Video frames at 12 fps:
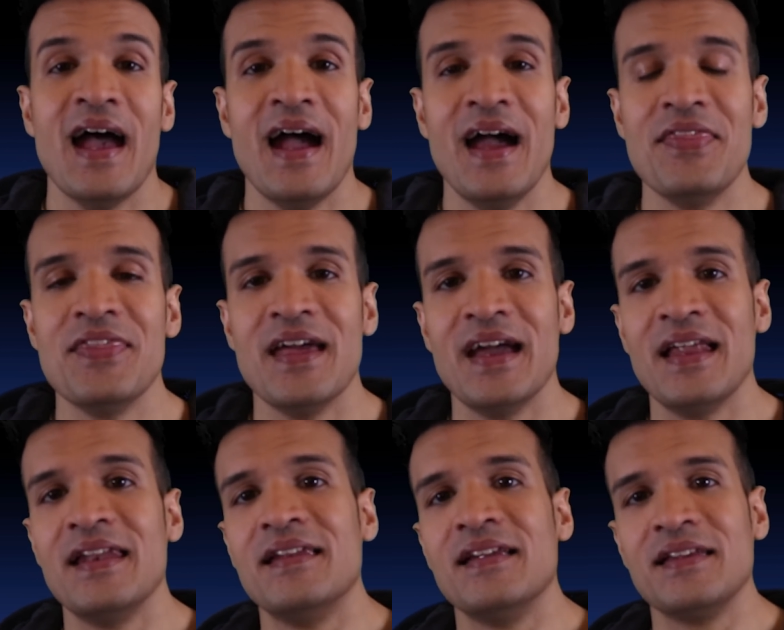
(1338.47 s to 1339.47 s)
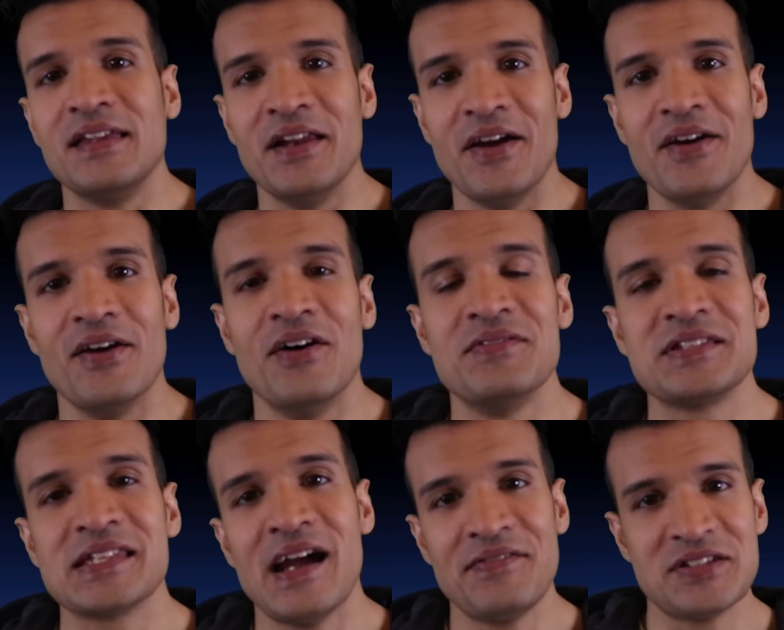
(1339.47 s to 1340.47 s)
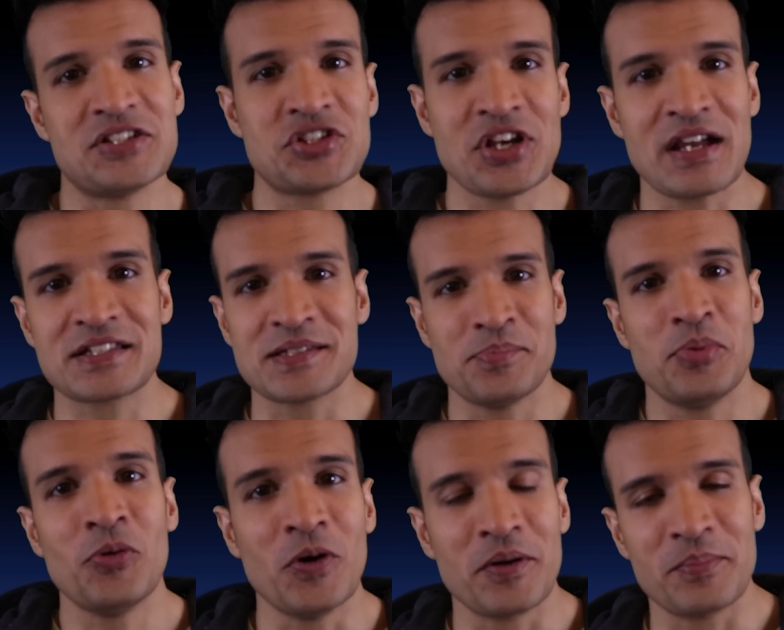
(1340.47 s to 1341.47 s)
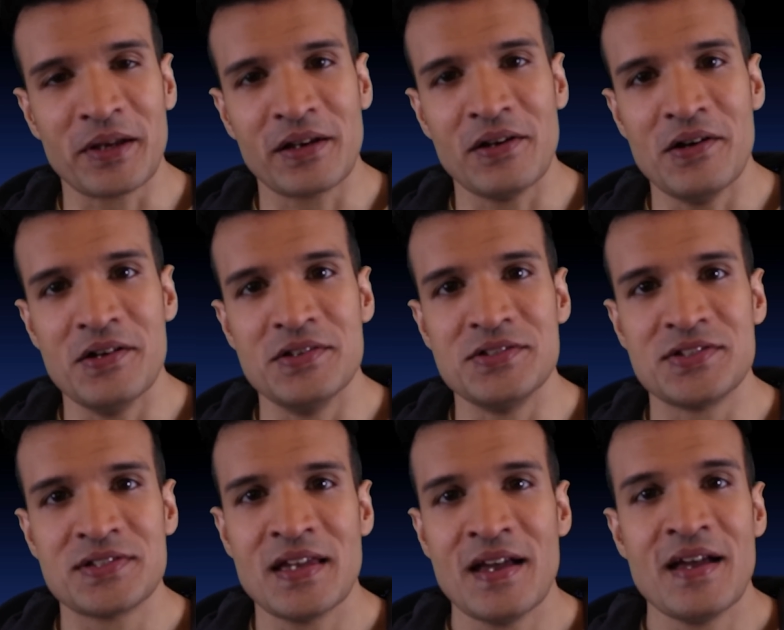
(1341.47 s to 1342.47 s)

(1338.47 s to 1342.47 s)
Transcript: and then, you know, obviously I have to check support, because